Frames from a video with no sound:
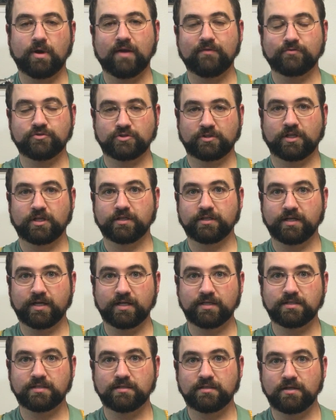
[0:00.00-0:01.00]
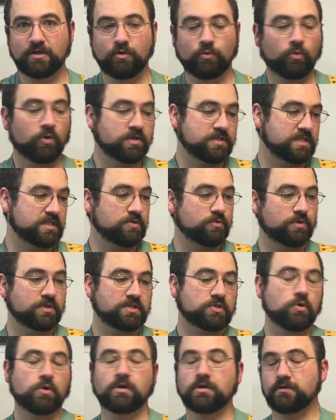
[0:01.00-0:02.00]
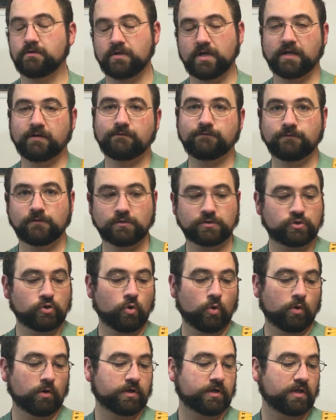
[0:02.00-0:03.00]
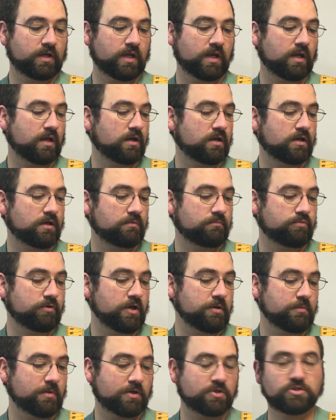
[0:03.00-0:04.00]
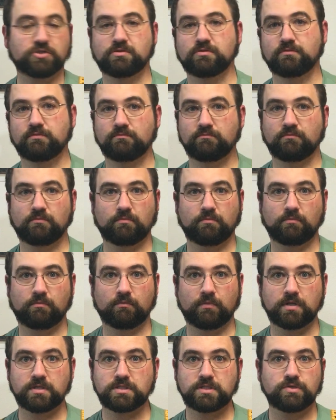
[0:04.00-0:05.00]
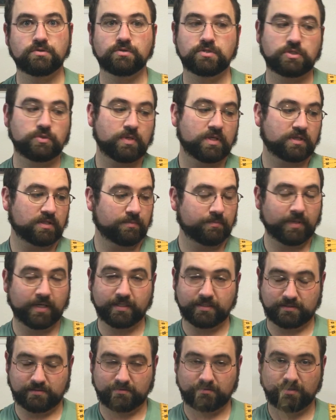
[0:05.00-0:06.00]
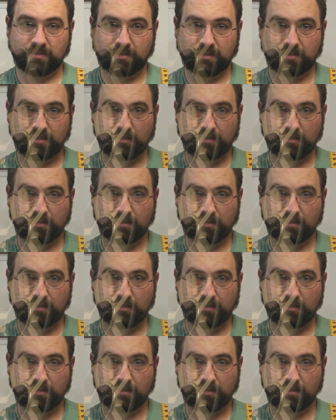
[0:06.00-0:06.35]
your average lug nut, whereas this one's going at full torque pretty much as soon as you hit the button.